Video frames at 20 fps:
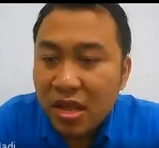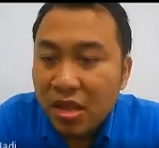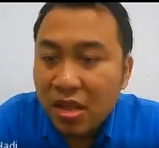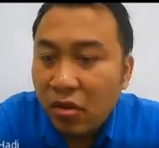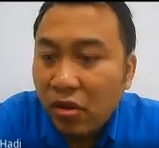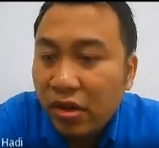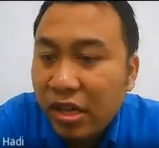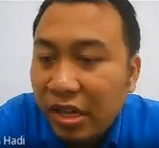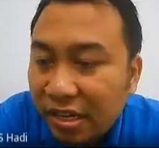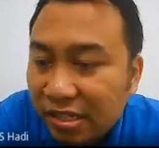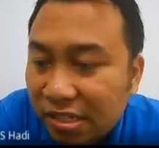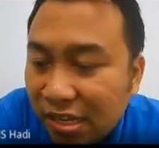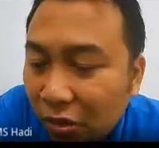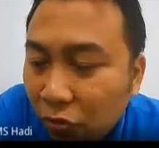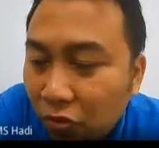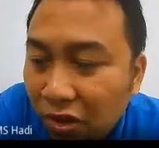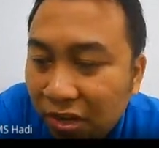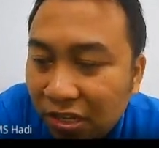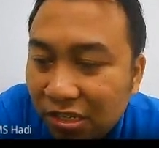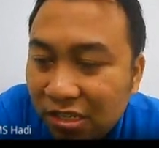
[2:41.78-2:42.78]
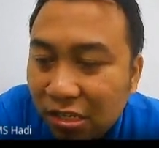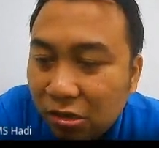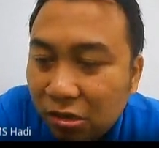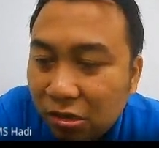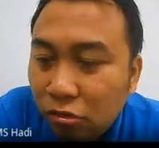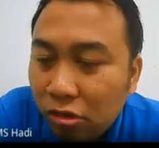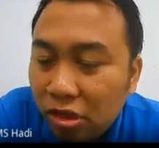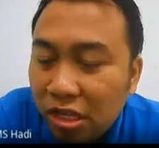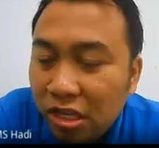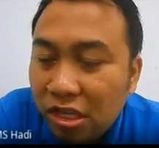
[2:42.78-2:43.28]
Okay, the second one is
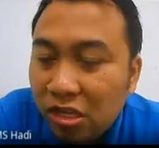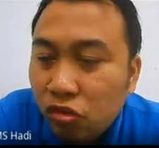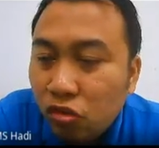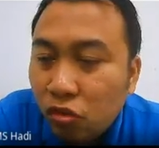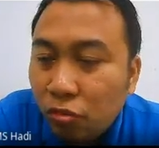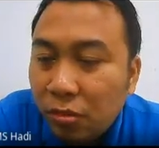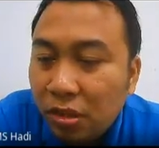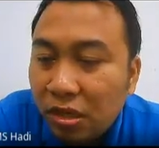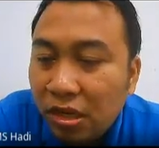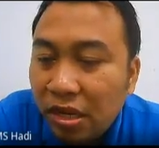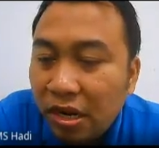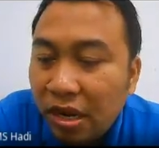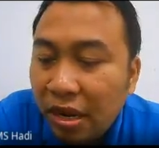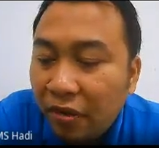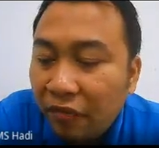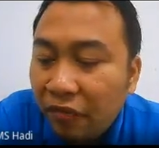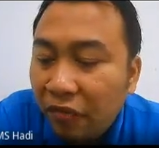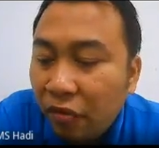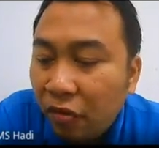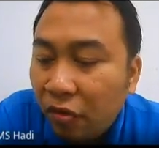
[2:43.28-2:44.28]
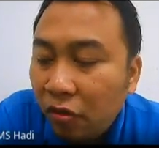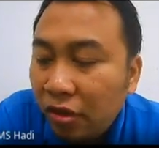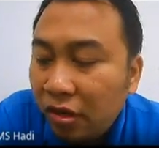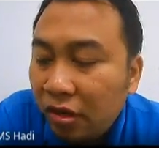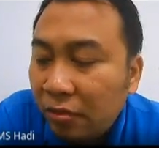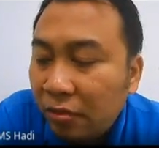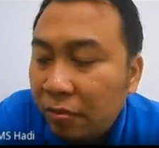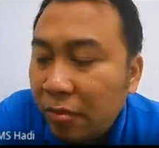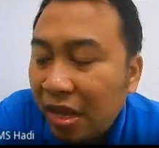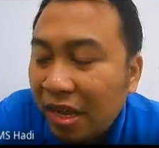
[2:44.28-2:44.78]
equity instrument. Therefore,
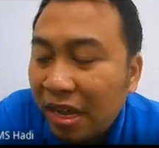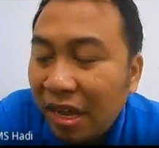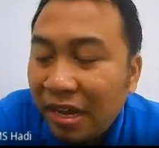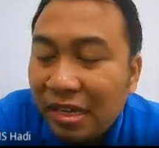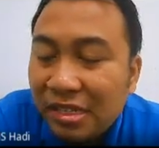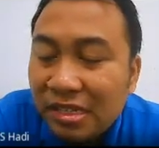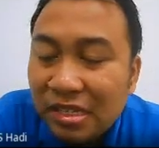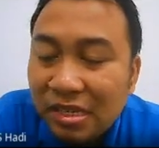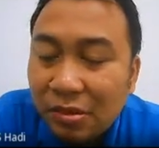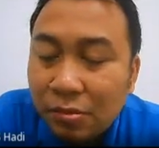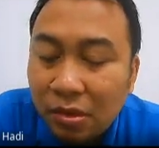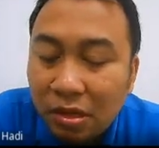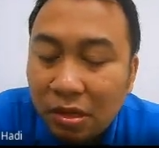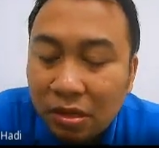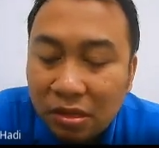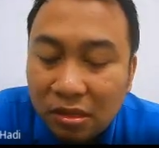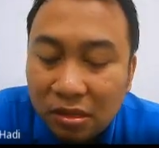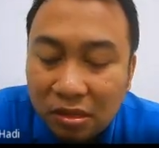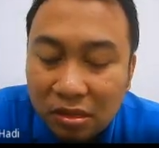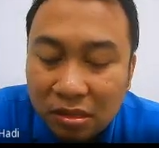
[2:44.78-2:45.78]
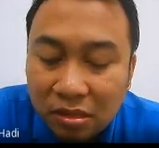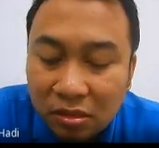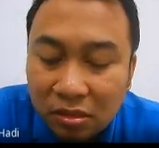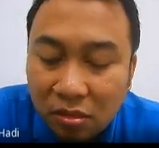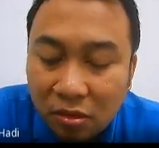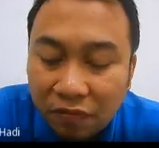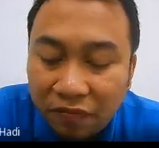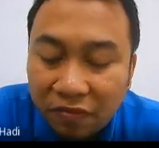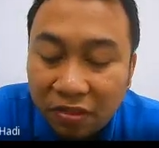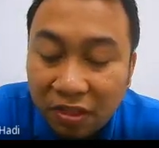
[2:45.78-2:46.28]
the mechanism
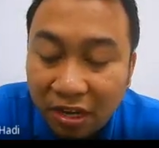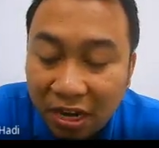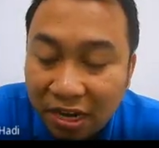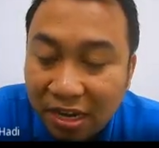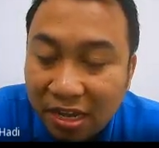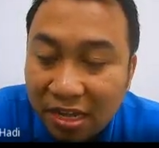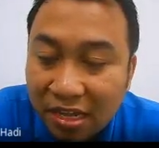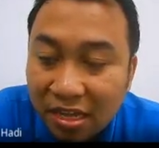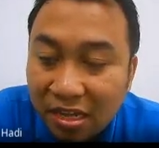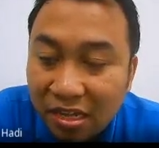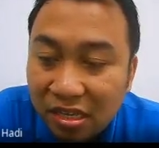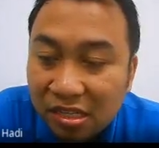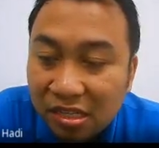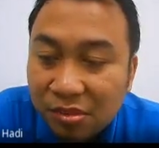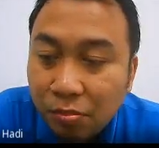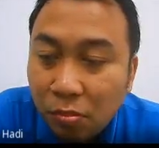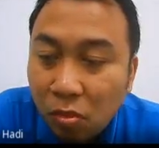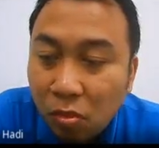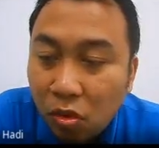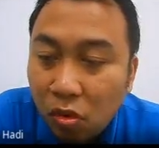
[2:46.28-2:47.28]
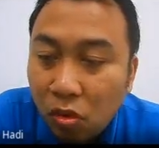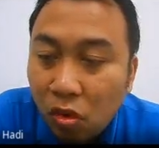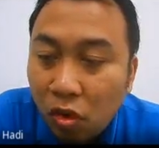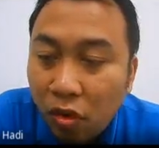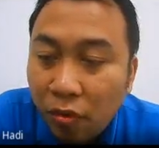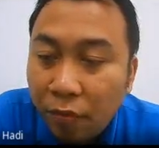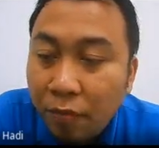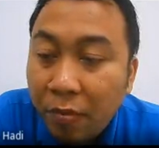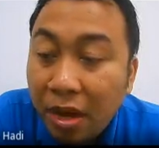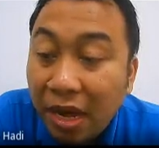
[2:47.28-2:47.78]
of trading, yeah, is more
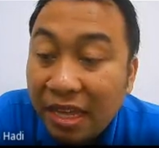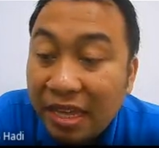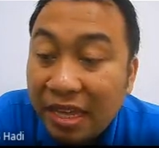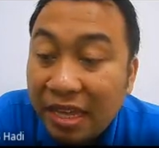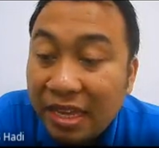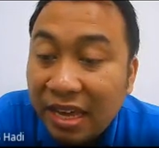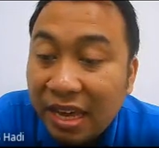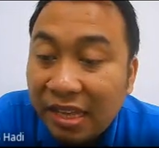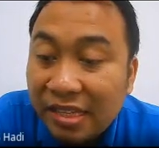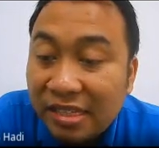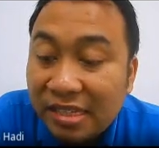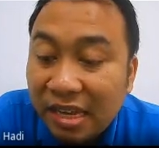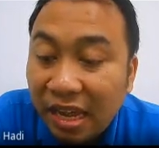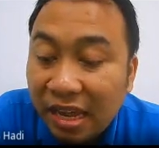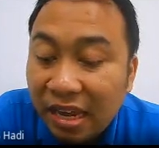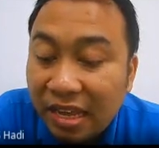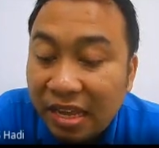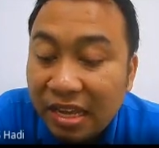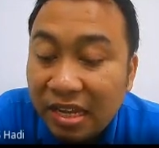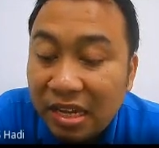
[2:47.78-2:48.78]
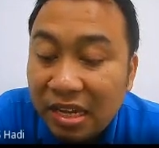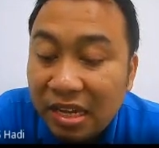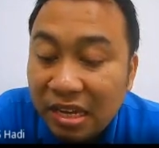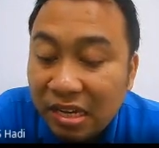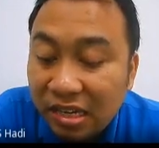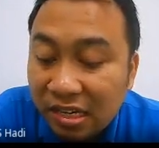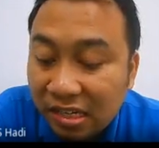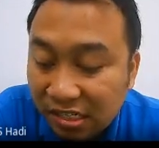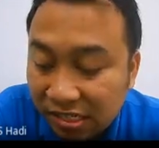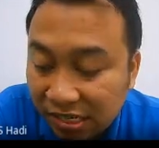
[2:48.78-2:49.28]
on buying and selling
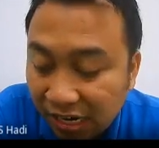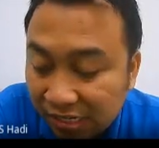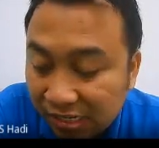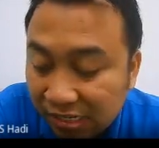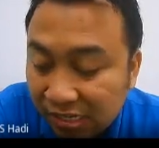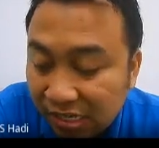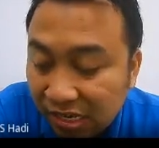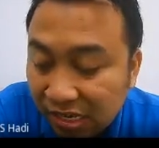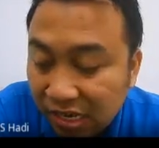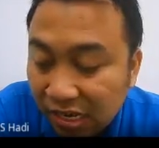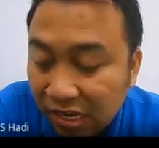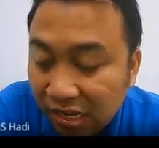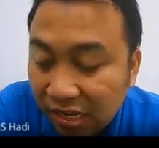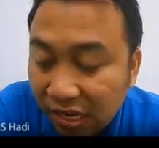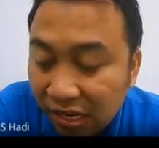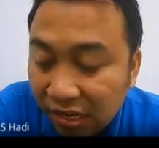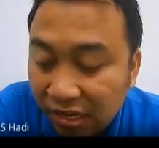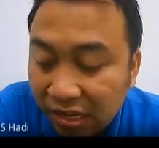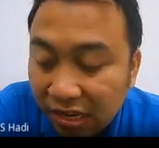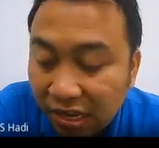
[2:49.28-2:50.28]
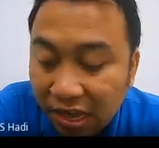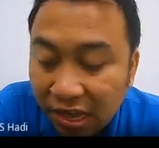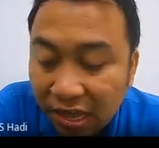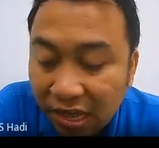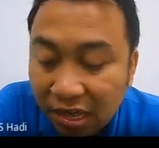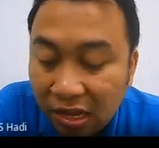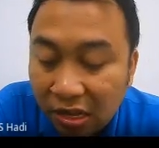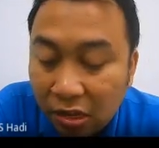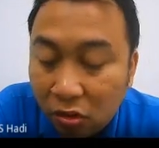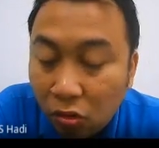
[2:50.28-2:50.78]
shares. Okay,
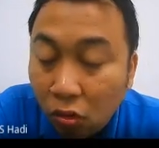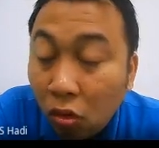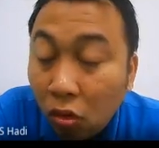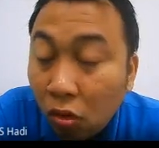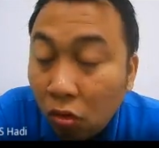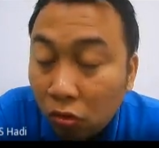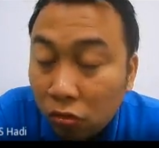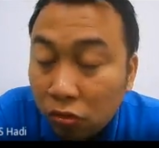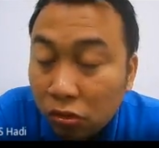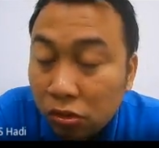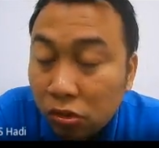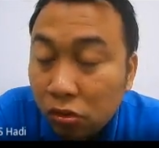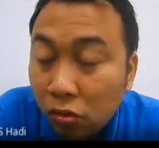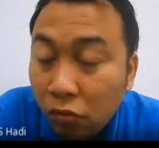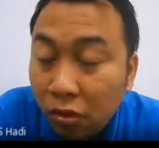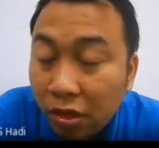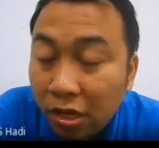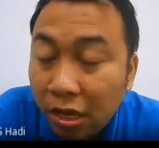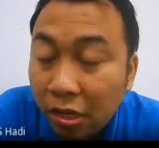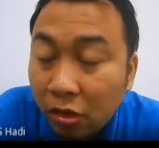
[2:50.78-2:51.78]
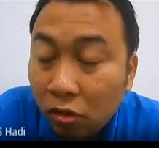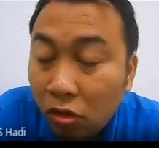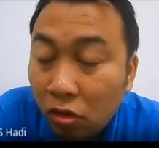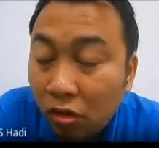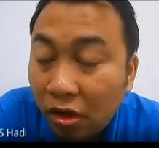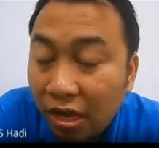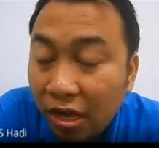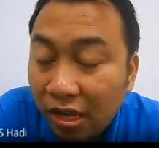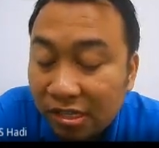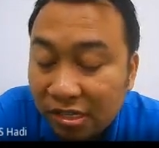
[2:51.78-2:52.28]
or also we can
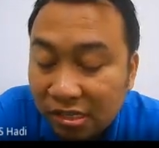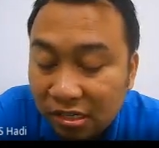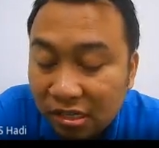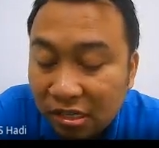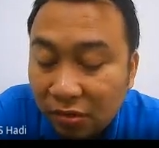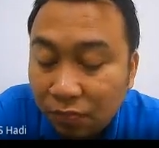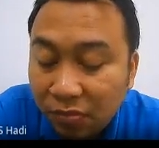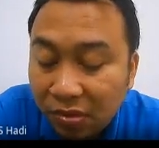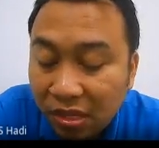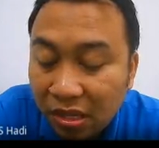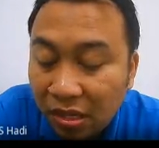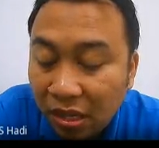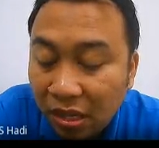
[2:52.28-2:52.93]
call as a